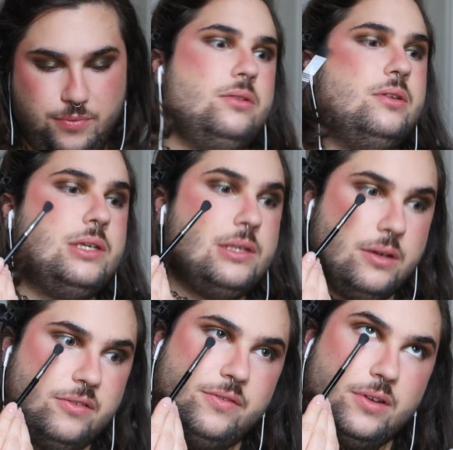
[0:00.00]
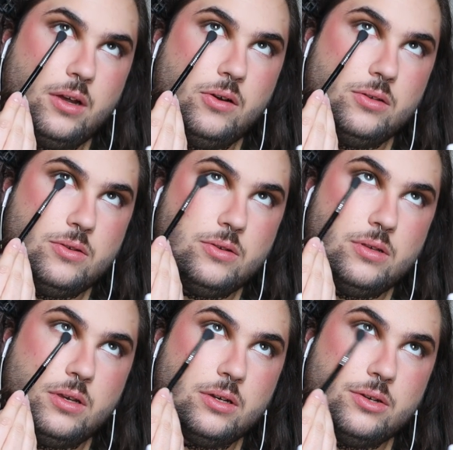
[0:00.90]
Did I say everything I wanted to
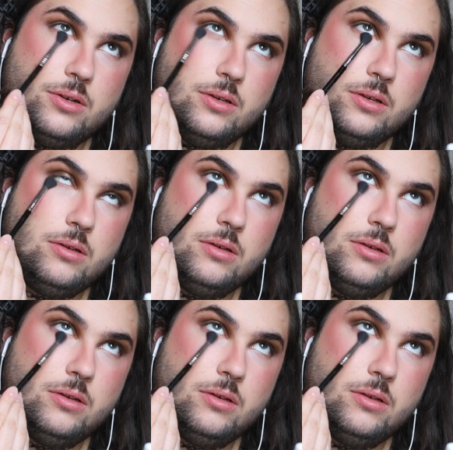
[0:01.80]
say, actually?